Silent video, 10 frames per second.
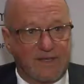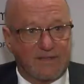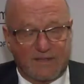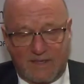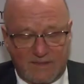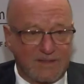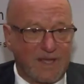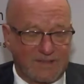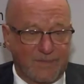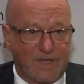as as
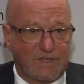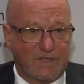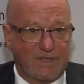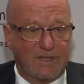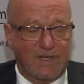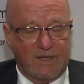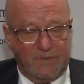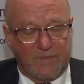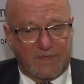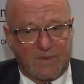as mentioned,
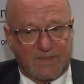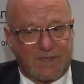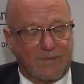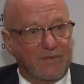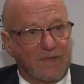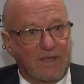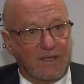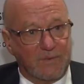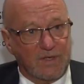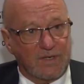but with some of the
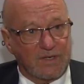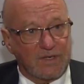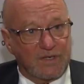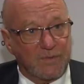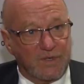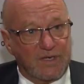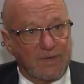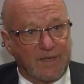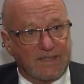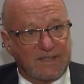community
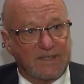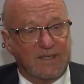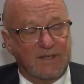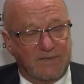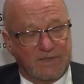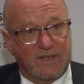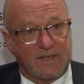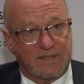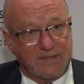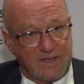community based
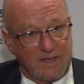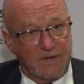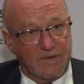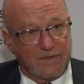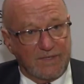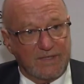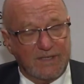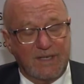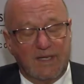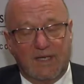facilities
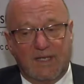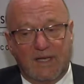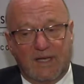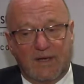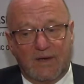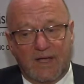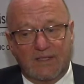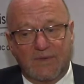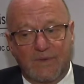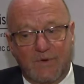included. Uh,
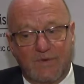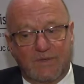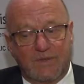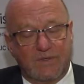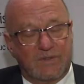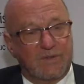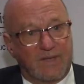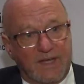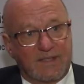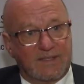as we move to, to
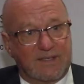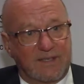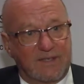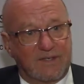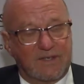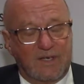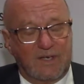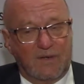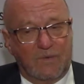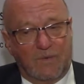the next stage,
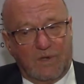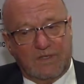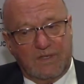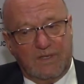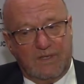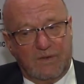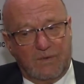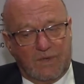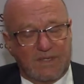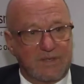what
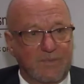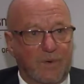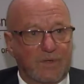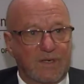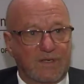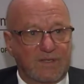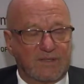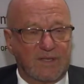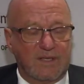what is important is